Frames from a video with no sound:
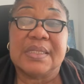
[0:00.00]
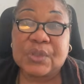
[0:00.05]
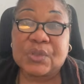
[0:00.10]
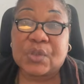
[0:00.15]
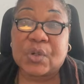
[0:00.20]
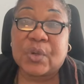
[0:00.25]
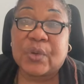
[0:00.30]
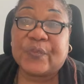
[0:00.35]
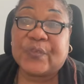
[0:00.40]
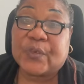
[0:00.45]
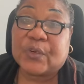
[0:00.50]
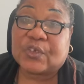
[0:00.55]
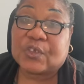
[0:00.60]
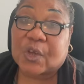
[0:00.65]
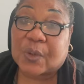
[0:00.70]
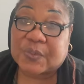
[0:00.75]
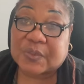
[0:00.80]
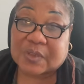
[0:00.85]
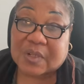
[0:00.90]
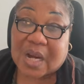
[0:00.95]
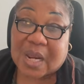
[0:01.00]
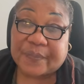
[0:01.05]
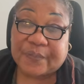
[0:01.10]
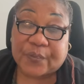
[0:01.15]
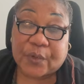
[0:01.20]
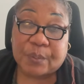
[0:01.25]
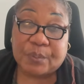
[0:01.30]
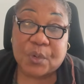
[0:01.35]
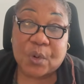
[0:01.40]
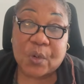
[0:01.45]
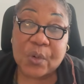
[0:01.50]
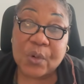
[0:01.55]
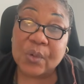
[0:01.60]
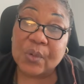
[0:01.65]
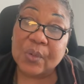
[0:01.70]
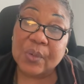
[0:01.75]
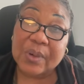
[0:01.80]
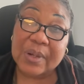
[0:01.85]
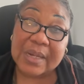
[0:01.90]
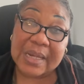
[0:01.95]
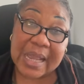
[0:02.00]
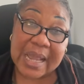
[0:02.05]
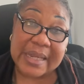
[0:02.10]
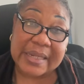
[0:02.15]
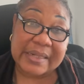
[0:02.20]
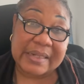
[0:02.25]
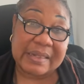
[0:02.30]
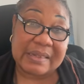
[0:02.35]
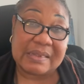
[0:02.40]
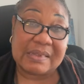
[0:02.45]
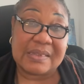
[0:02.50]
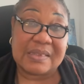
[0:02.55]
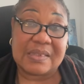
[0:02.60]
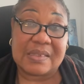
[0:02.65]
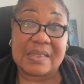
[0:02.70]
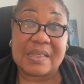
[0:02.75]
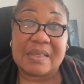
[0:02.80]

So if you subscribe for more guidance,